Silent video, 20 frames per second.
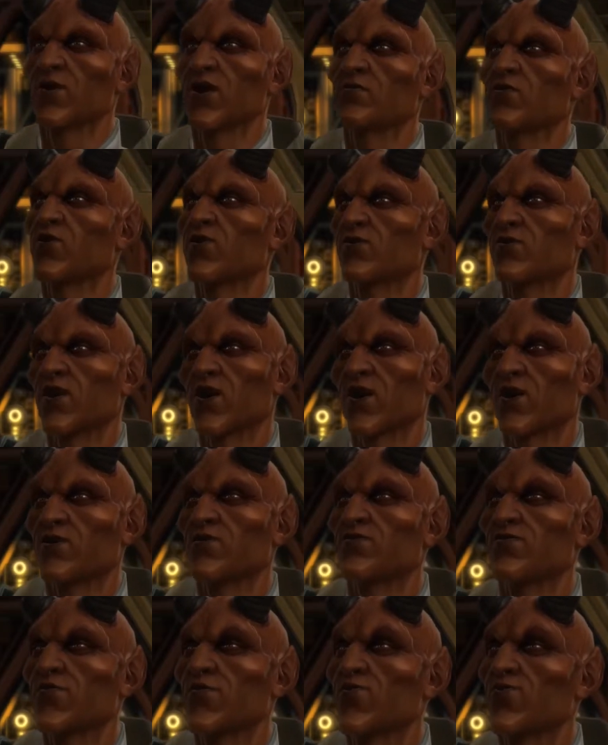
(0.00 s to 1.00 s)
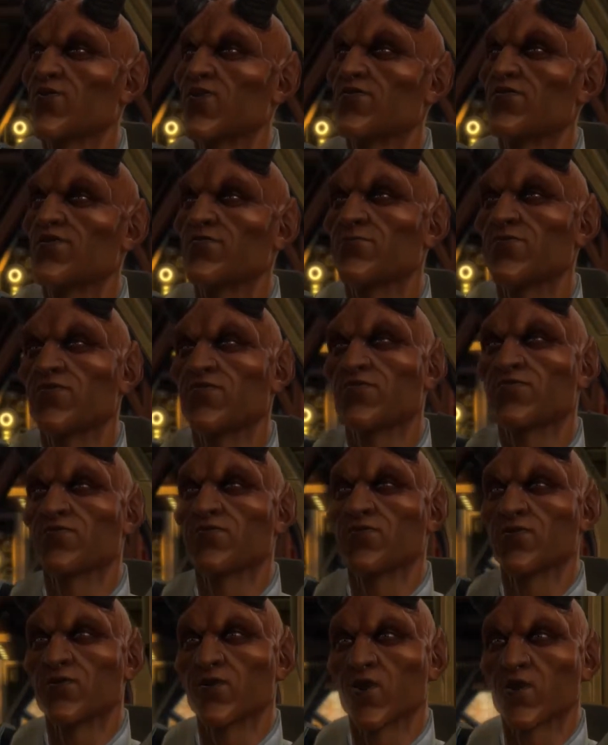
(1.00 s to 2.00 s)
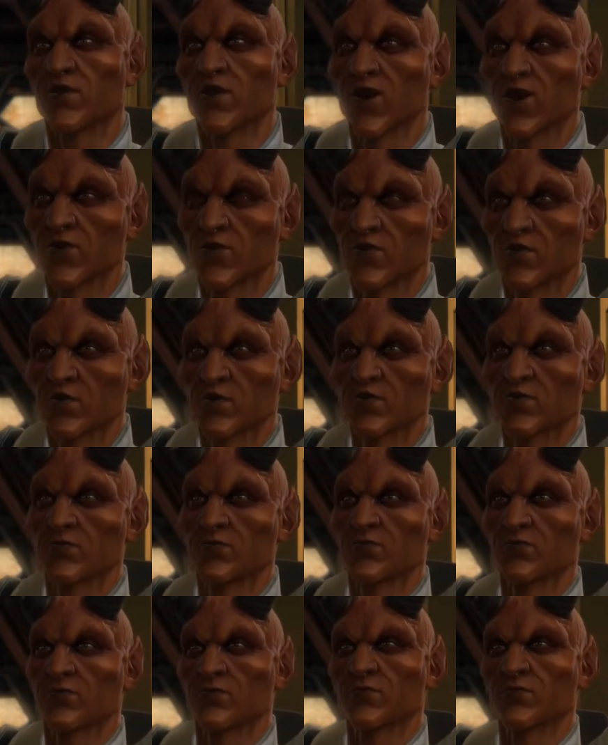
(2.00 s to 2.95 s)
in a matter of days, you can keep it. No charge.